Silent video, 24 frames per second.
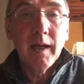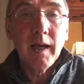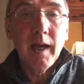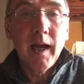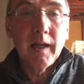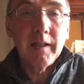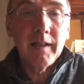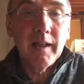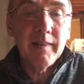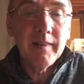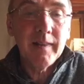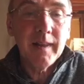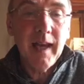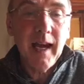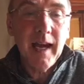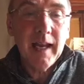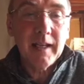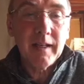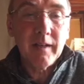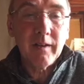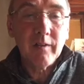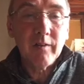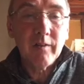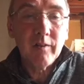And in the
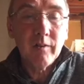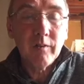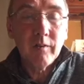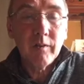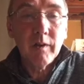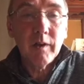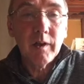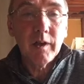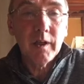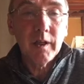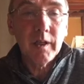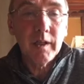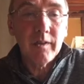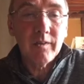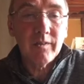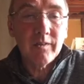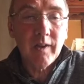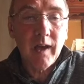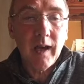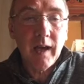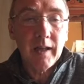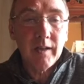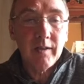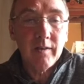end, he
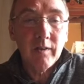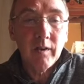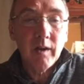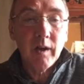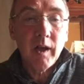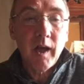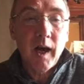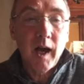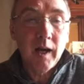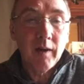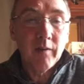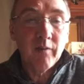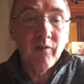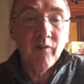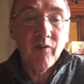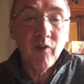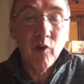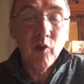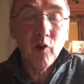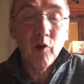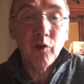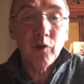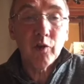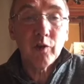said, I have
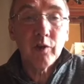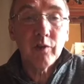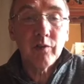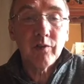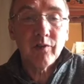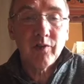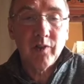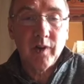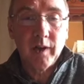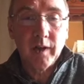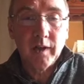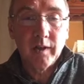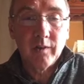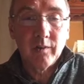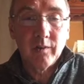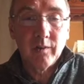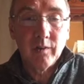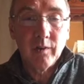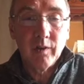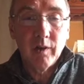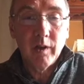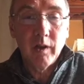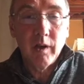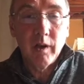fought the good fight,
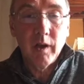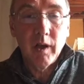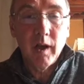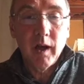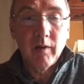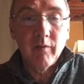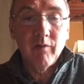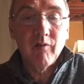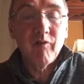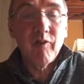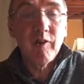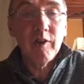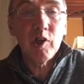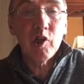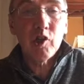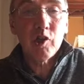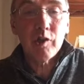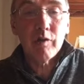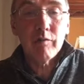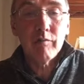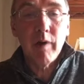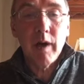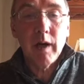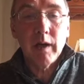I have
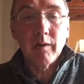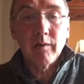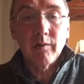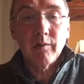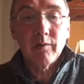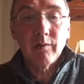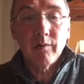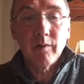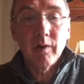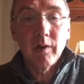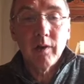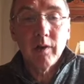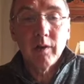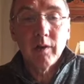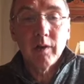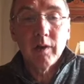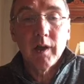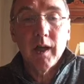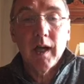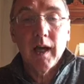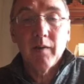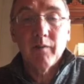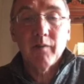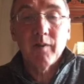finished the race,
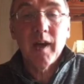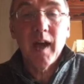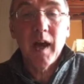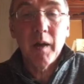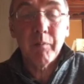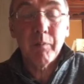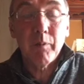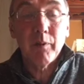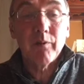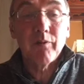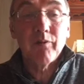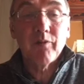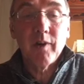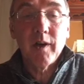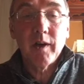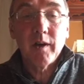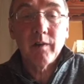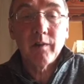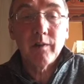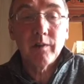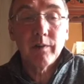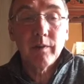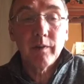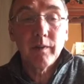I have kept the
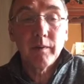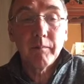faith.